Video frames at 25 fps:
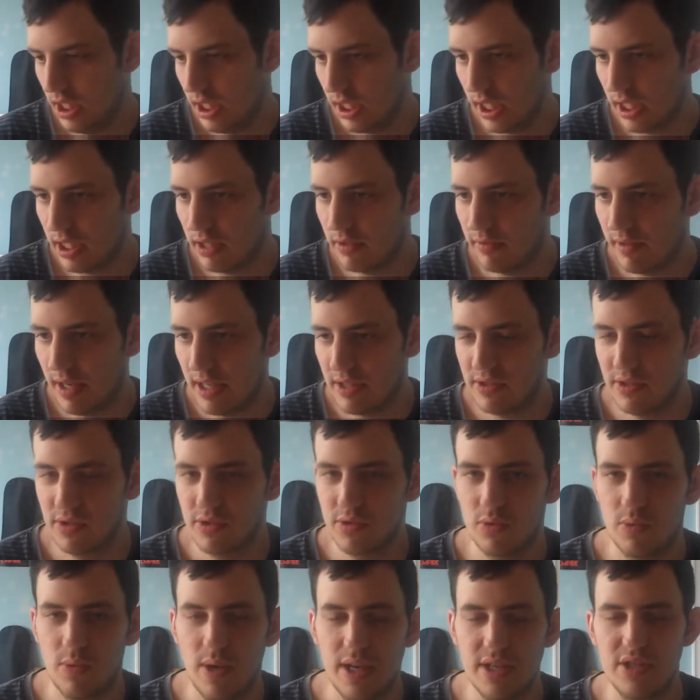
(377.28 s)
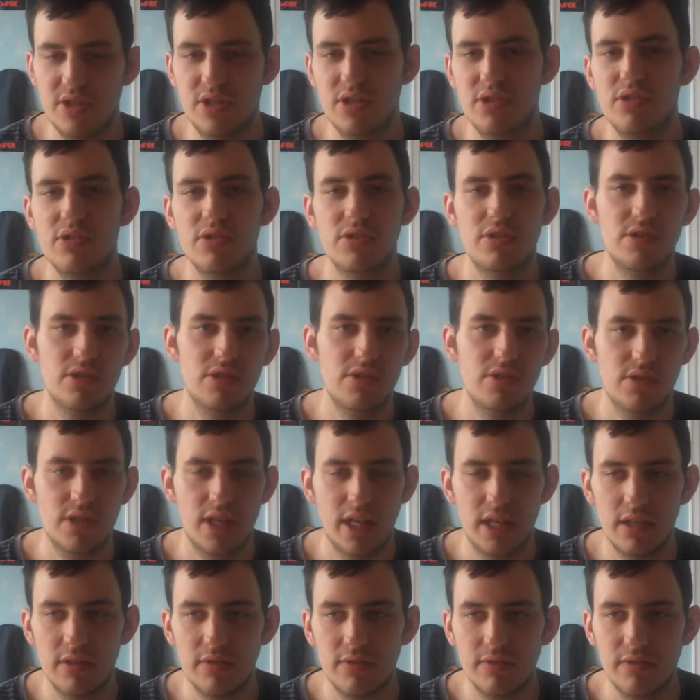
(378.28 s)
Kind of answers questions and does
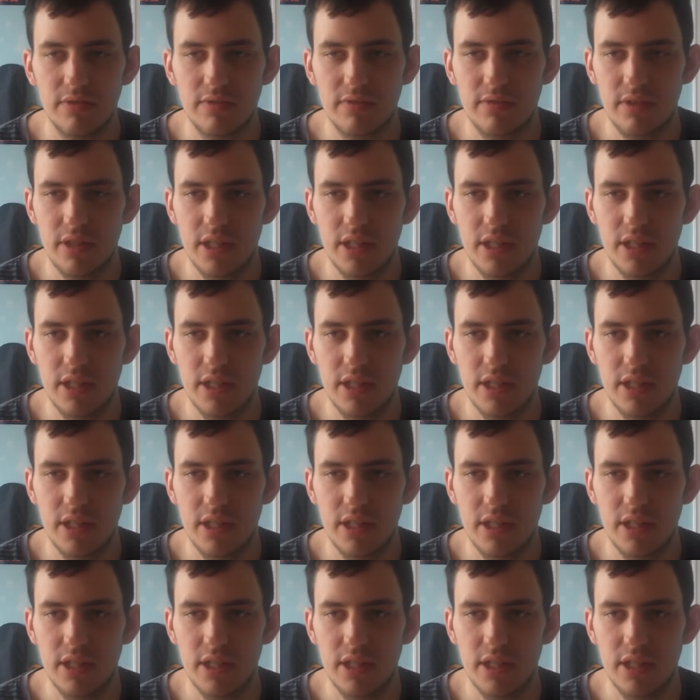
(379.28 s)
kind of,